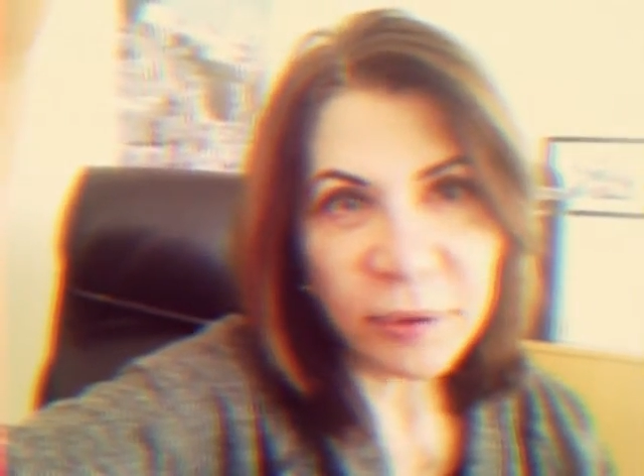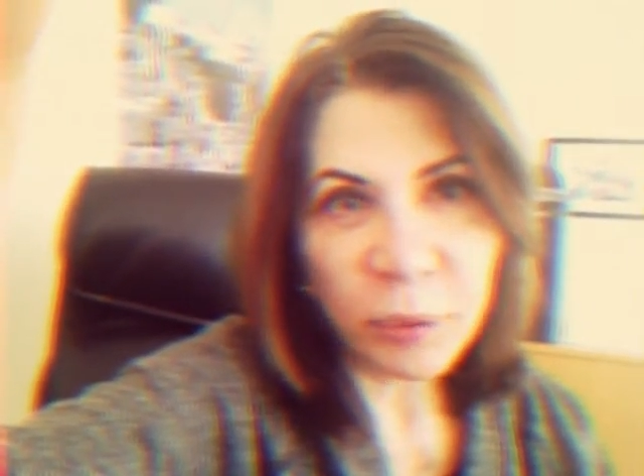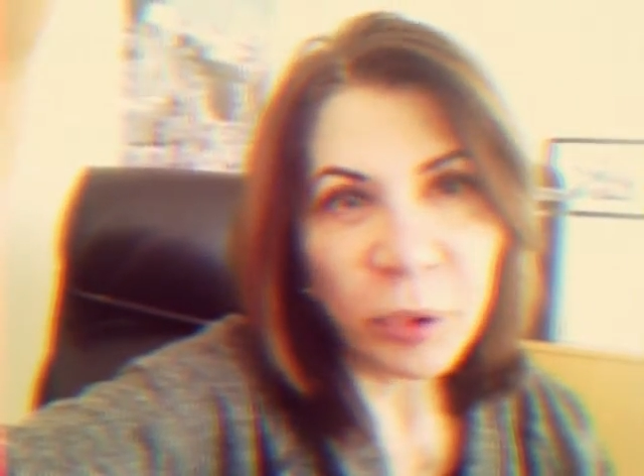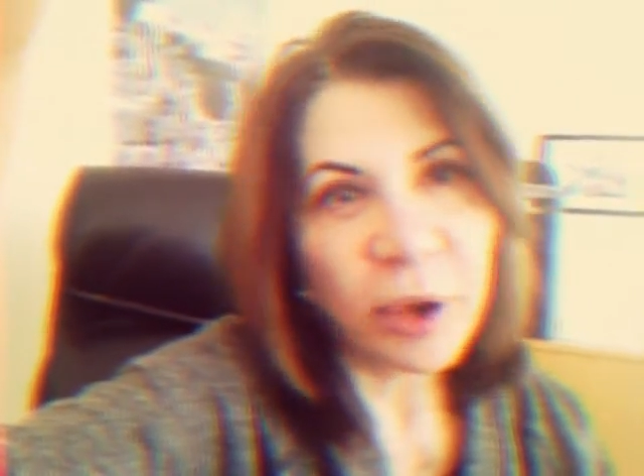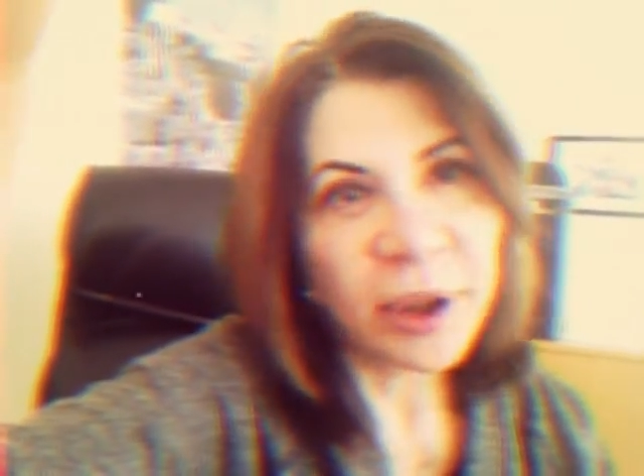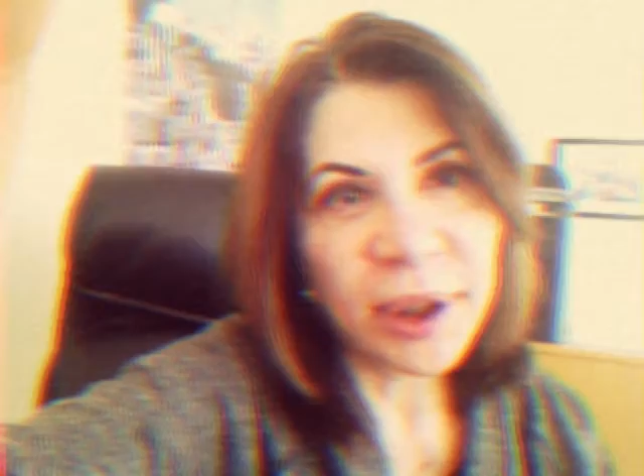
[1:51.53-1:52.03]

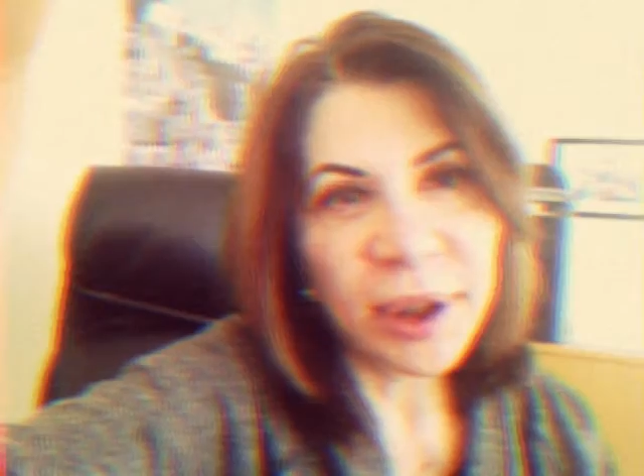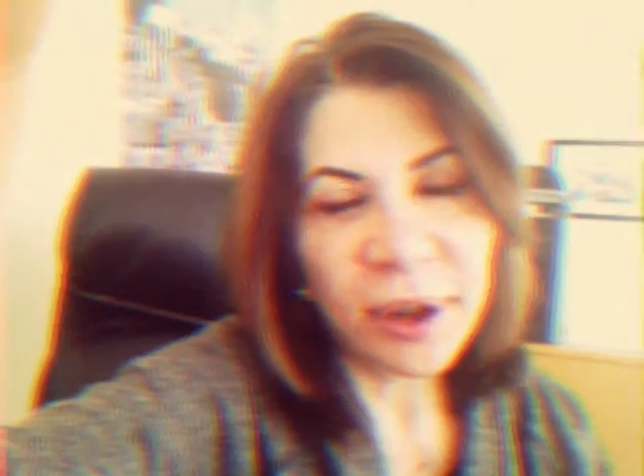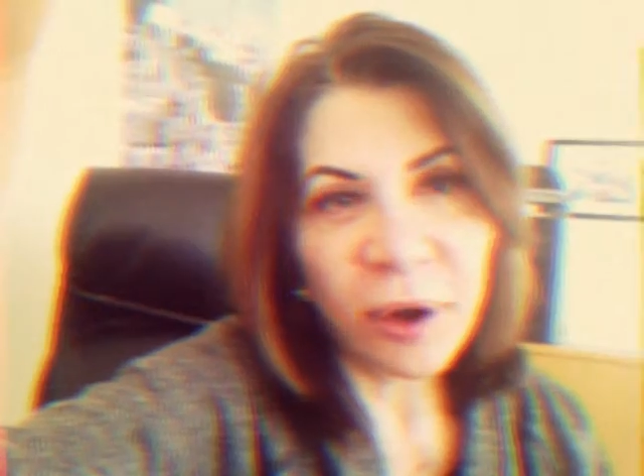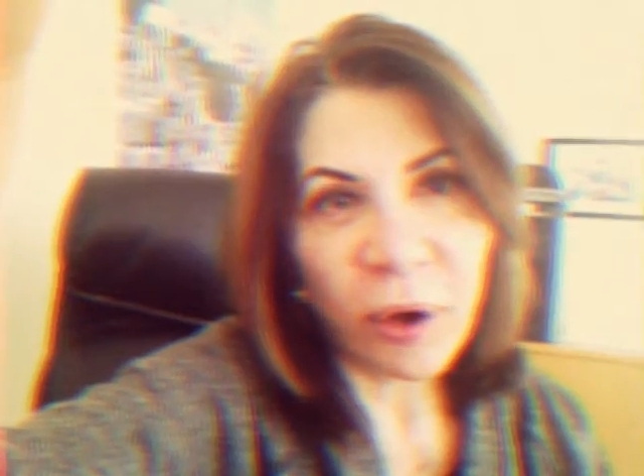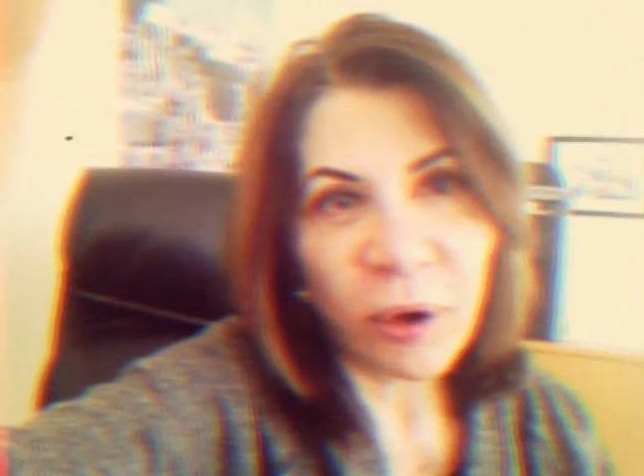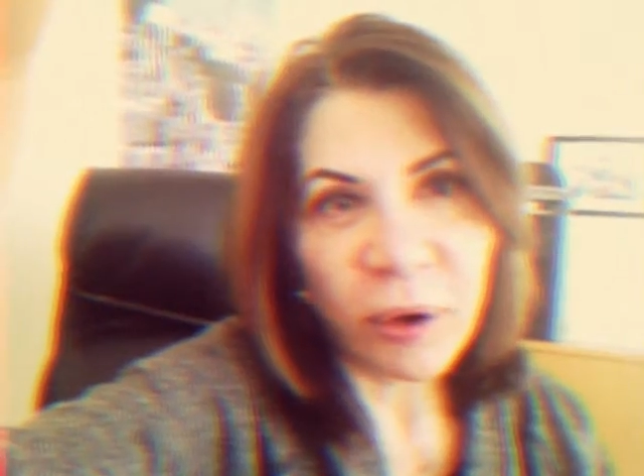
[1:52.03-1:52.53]

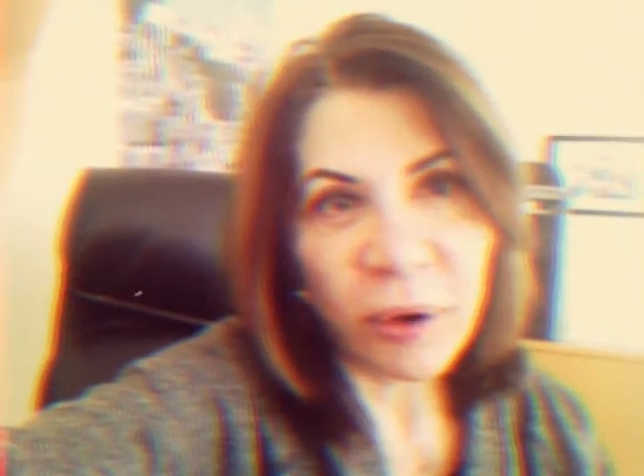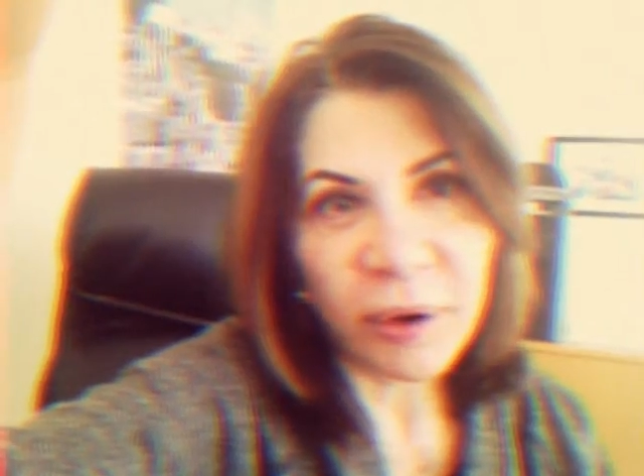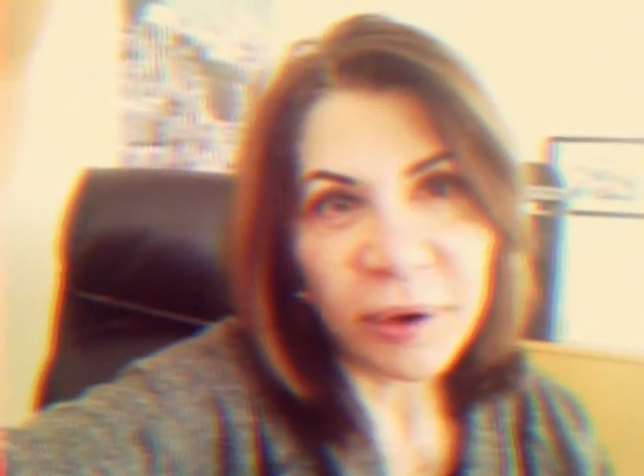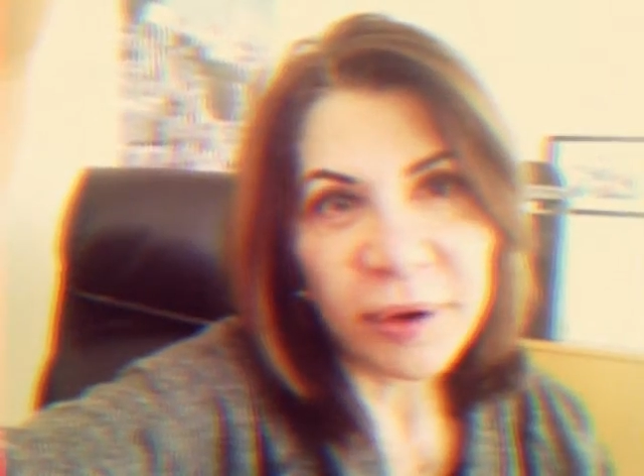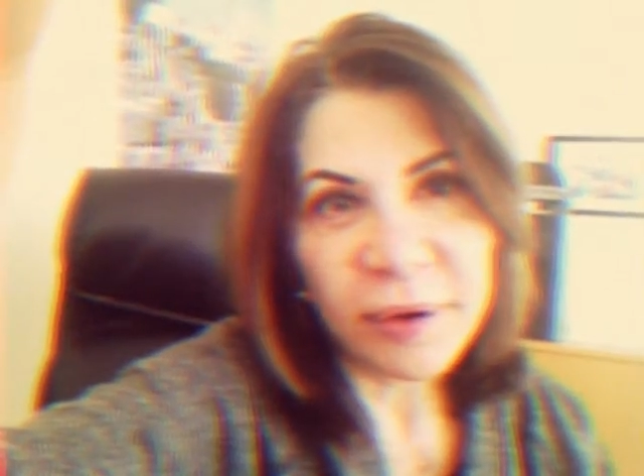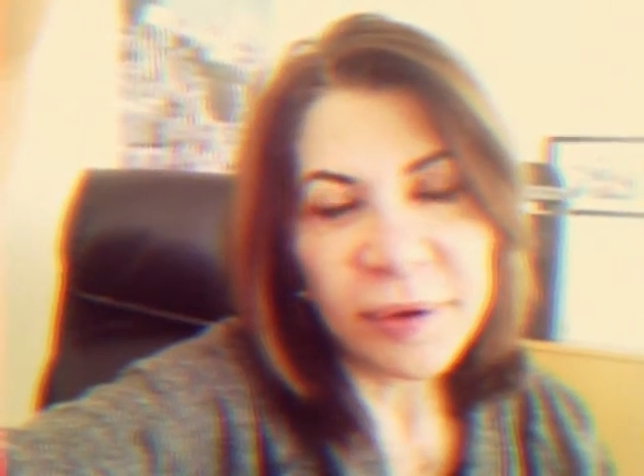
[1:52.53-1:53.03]
working
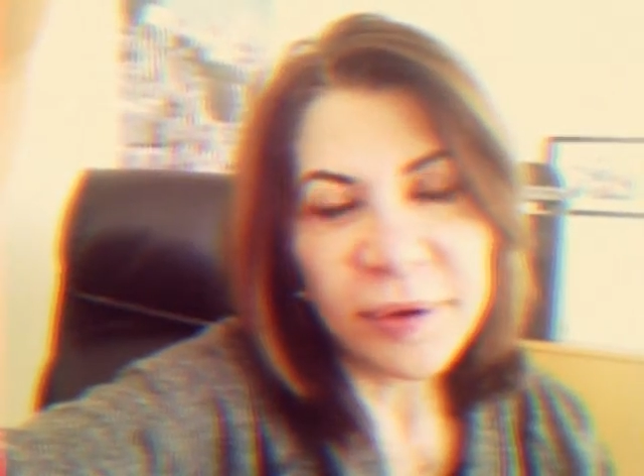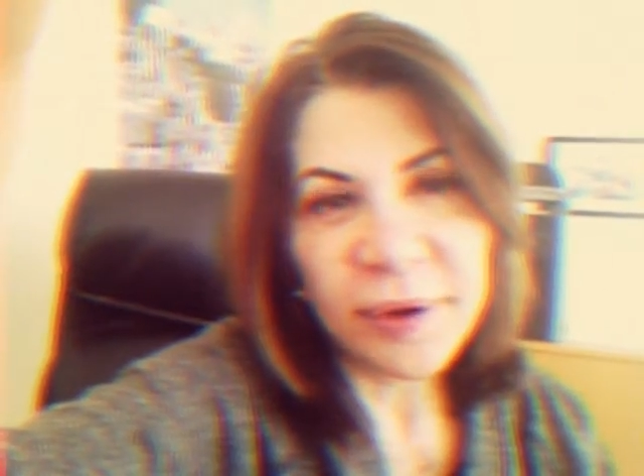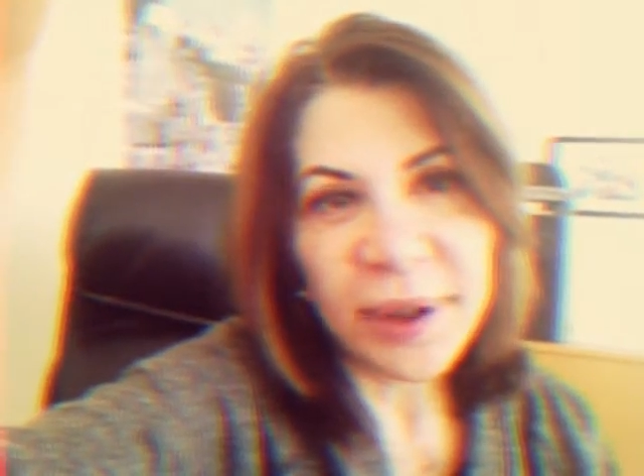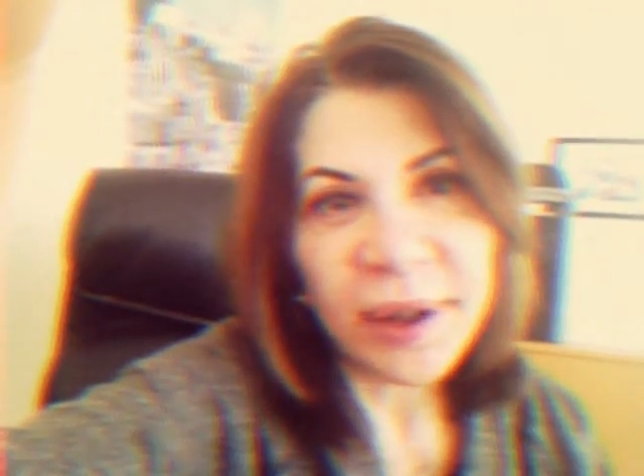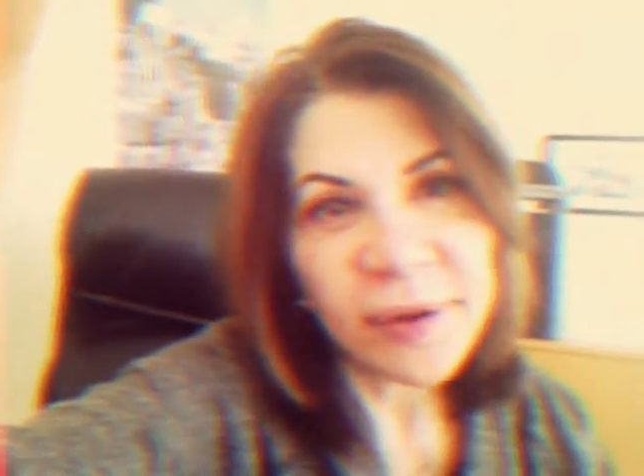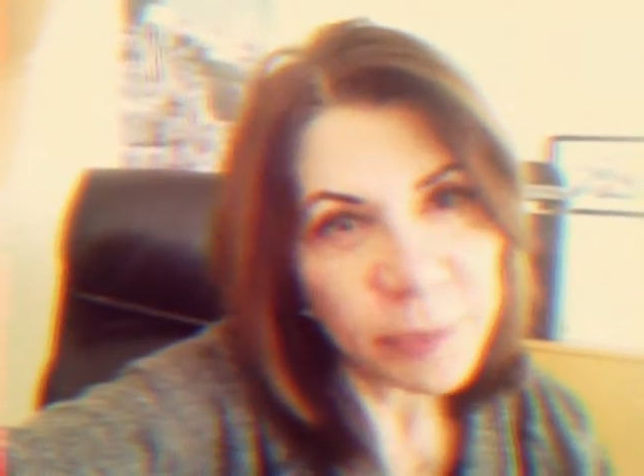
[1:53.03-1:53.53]
on the
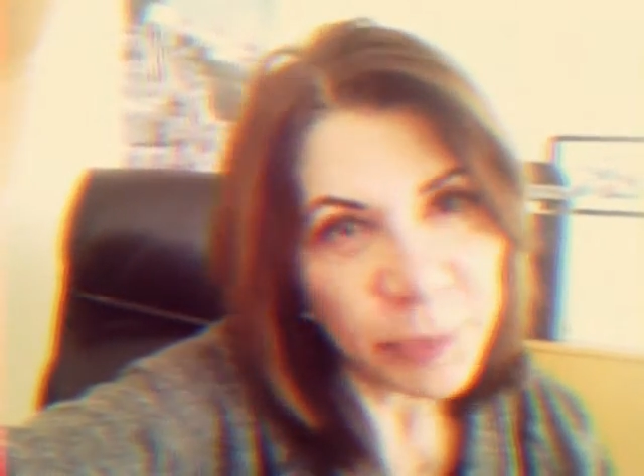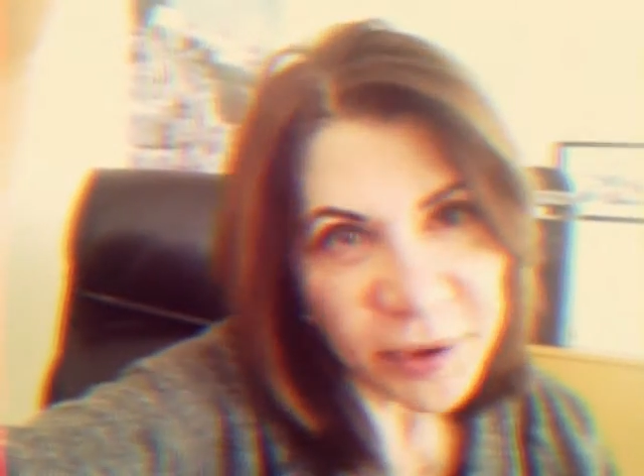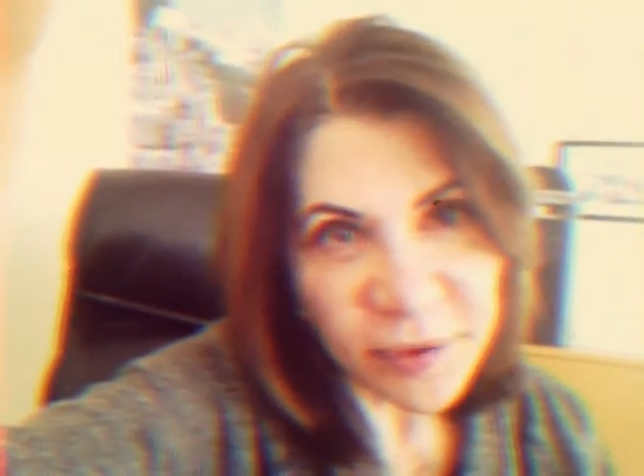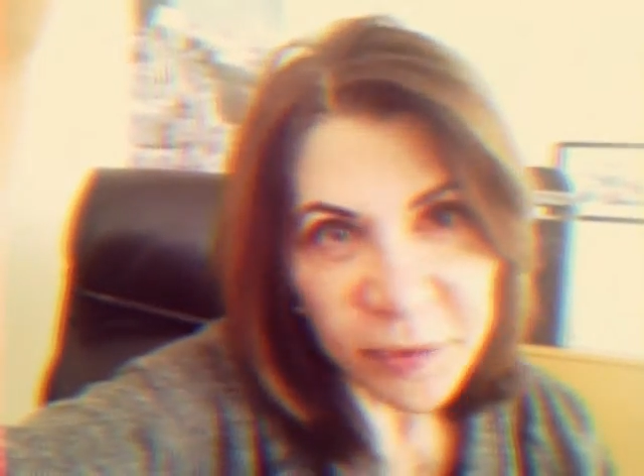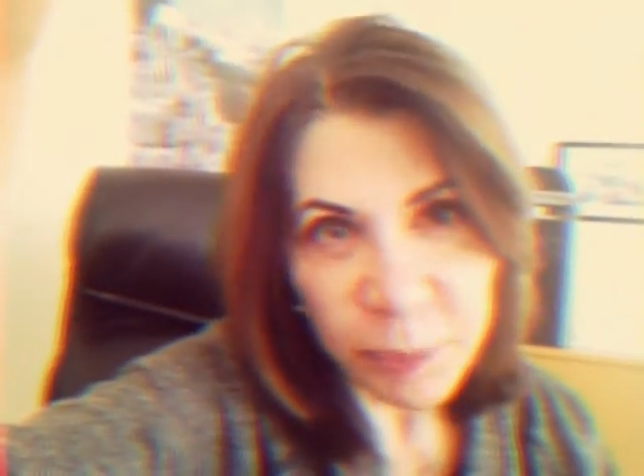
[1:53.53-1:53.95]
next business